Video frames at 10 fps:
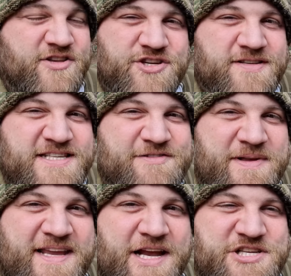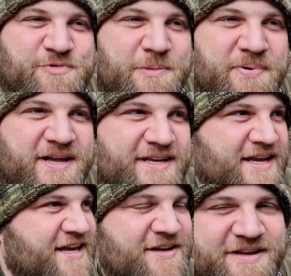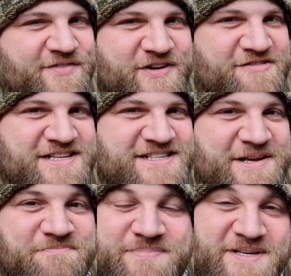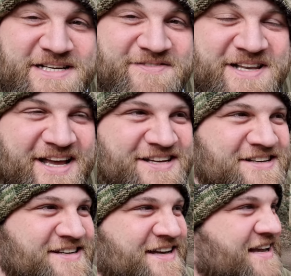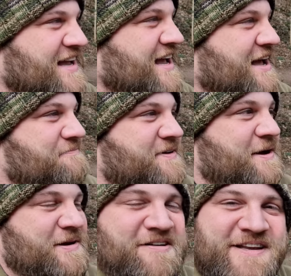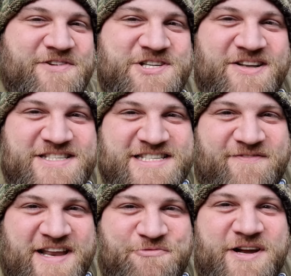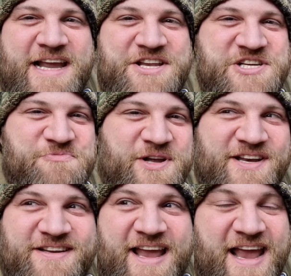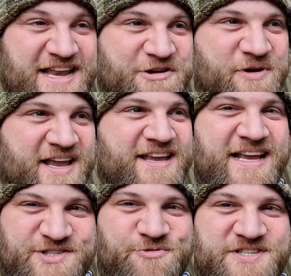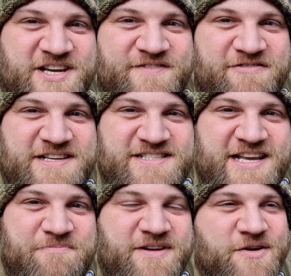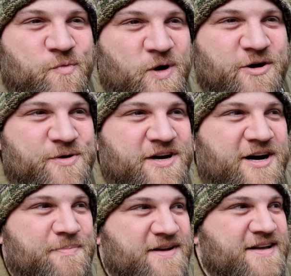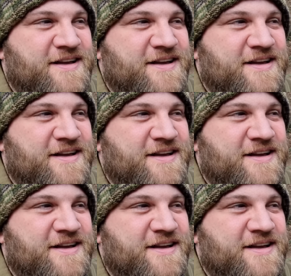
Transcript: Chances of me catching one on pike gear is very slim, but you never know. But apparently the chances of anyone catching one anyway is also very slim. Wild carp